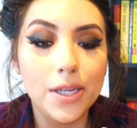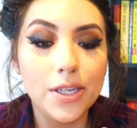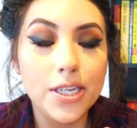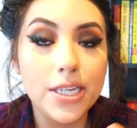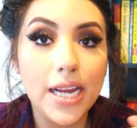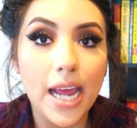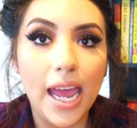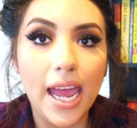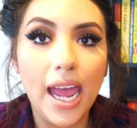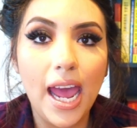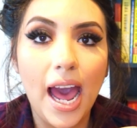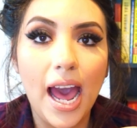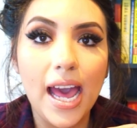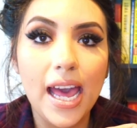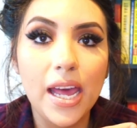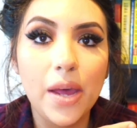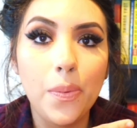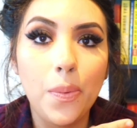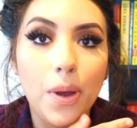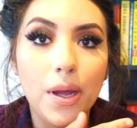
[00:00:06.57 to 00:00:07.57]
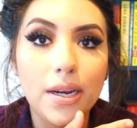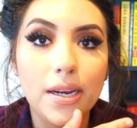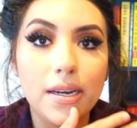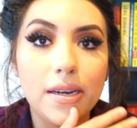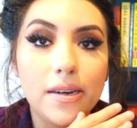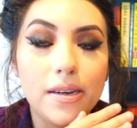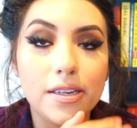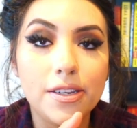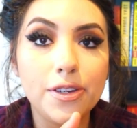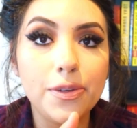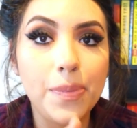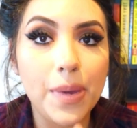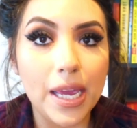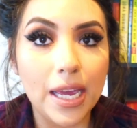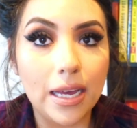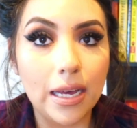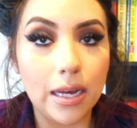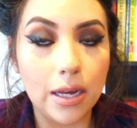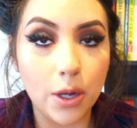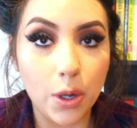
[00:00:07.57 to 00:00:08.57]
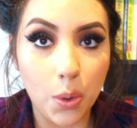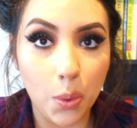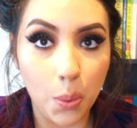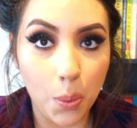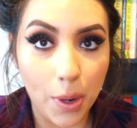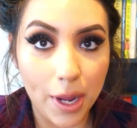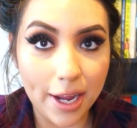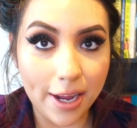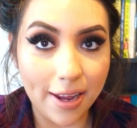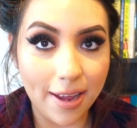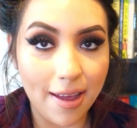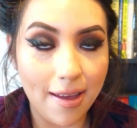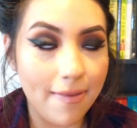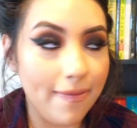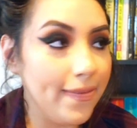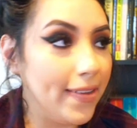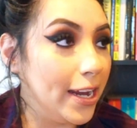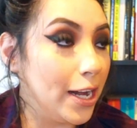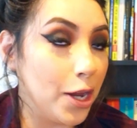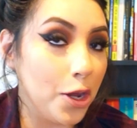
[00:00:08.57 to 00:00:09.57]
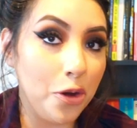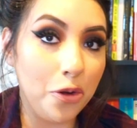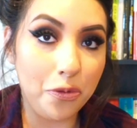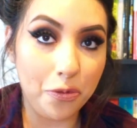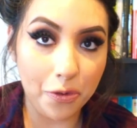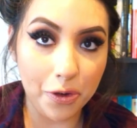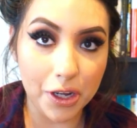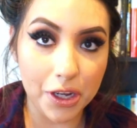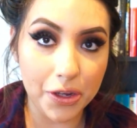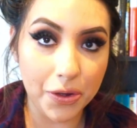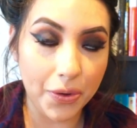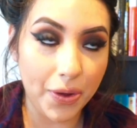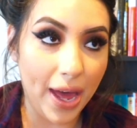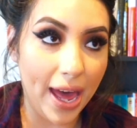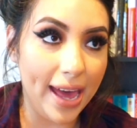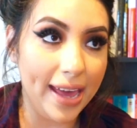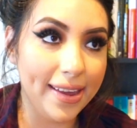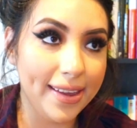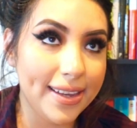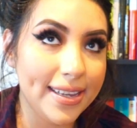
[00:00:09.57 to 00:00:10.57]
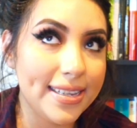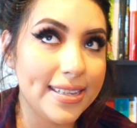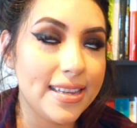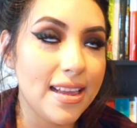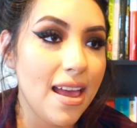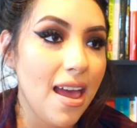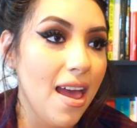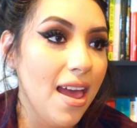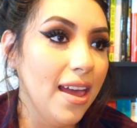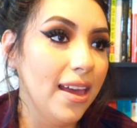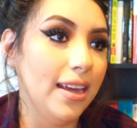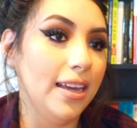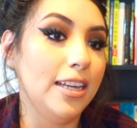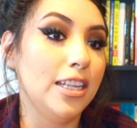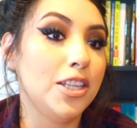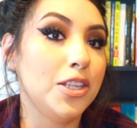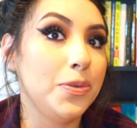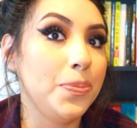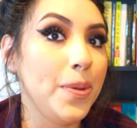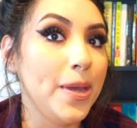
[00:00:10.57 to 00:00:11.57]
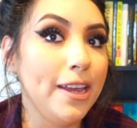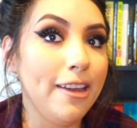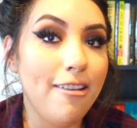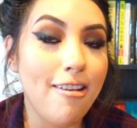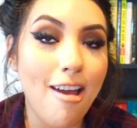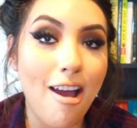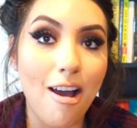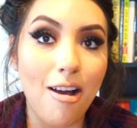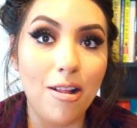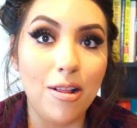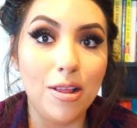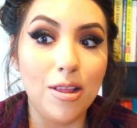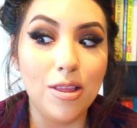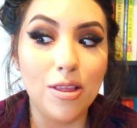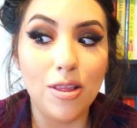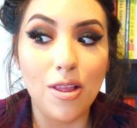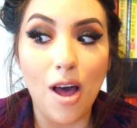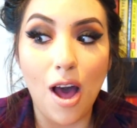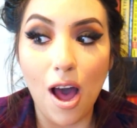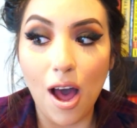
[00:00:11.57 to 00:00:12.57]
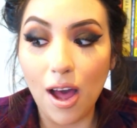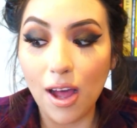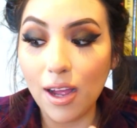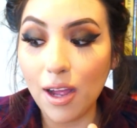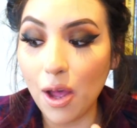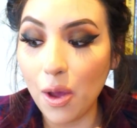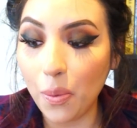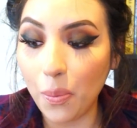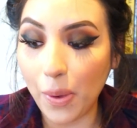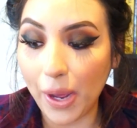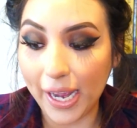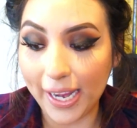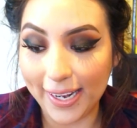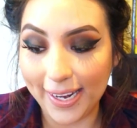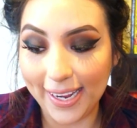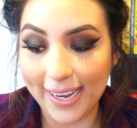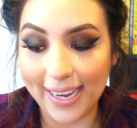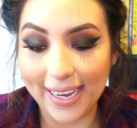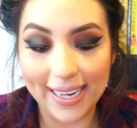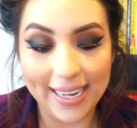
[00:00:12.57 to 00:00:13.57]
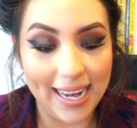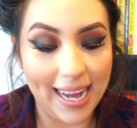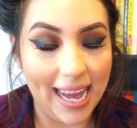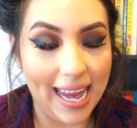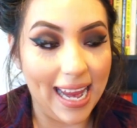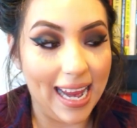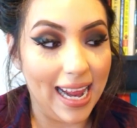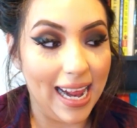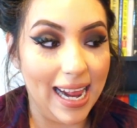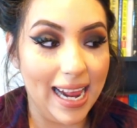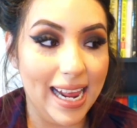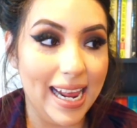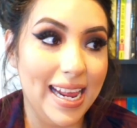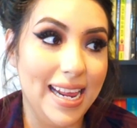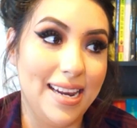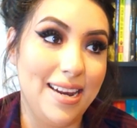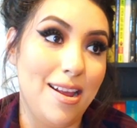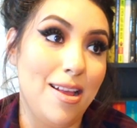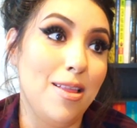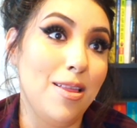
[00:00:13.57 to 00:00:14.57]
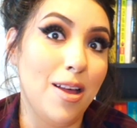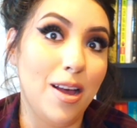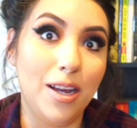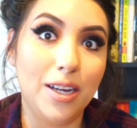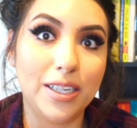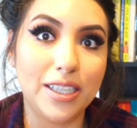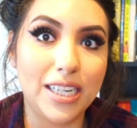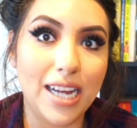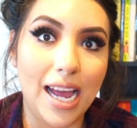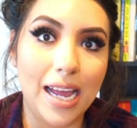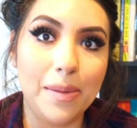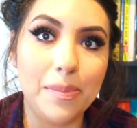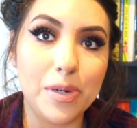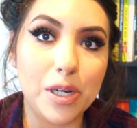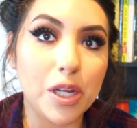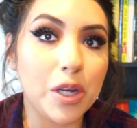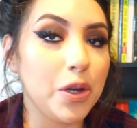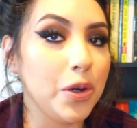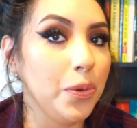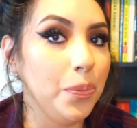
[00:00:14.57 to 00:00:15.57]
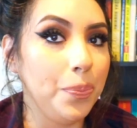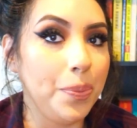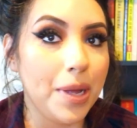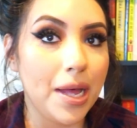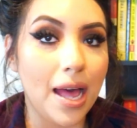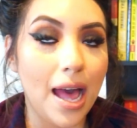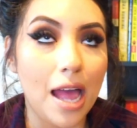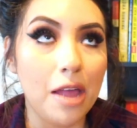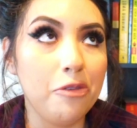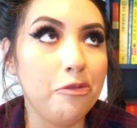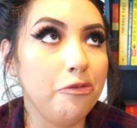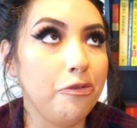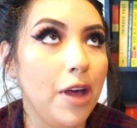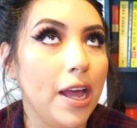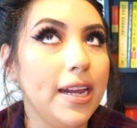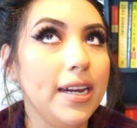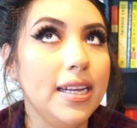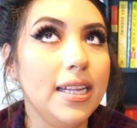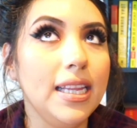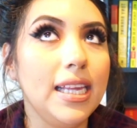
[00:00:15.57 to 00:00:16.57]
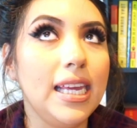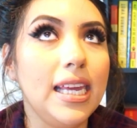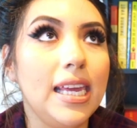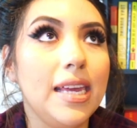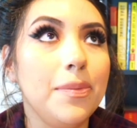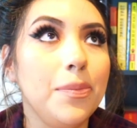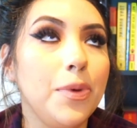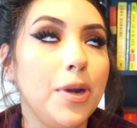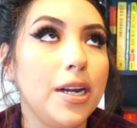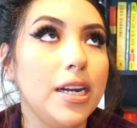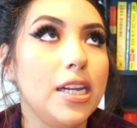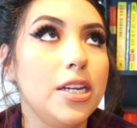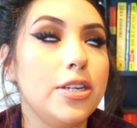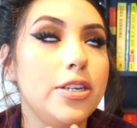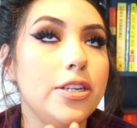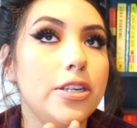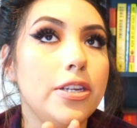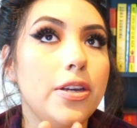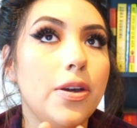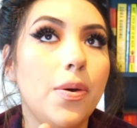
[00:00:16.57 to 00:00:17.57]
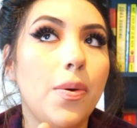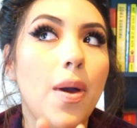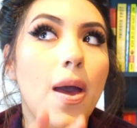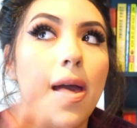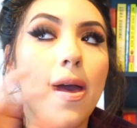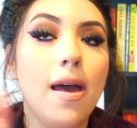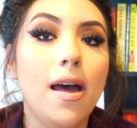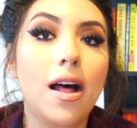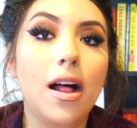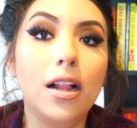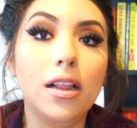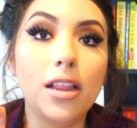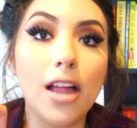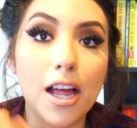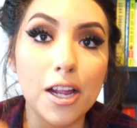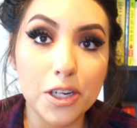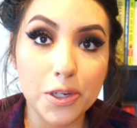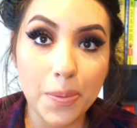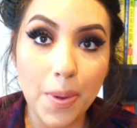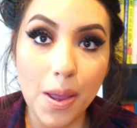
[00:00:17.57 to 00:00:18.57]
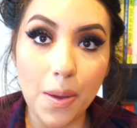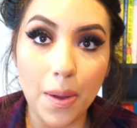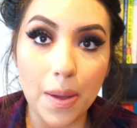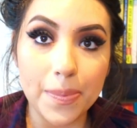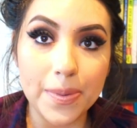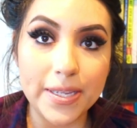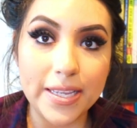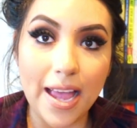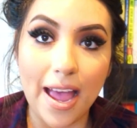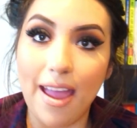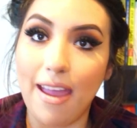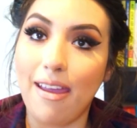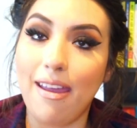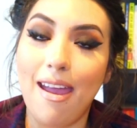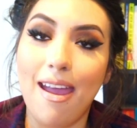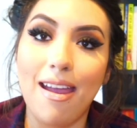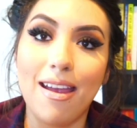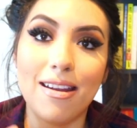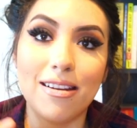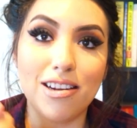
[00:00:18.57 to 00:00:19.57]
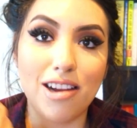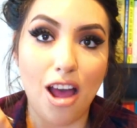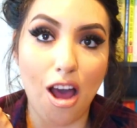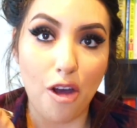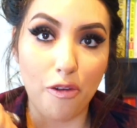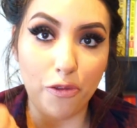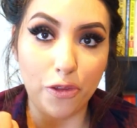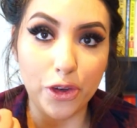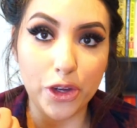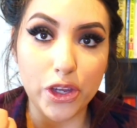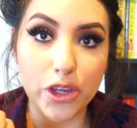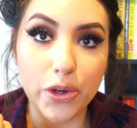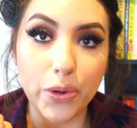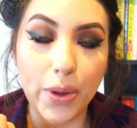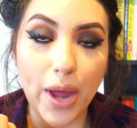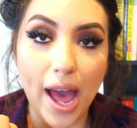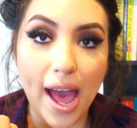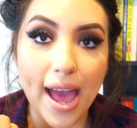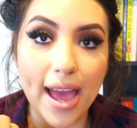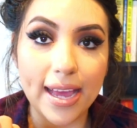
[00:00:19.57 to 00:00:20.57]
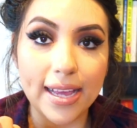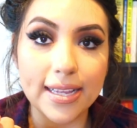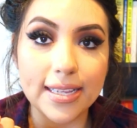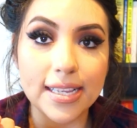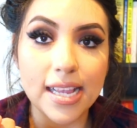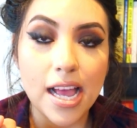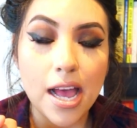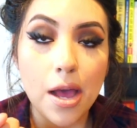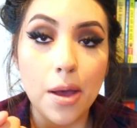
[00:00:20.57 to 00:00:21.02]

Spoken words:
today I wanted to make a quick video for you guys. It's been long awaited and a long time due, but I finally am ready to launch my website and offer you guys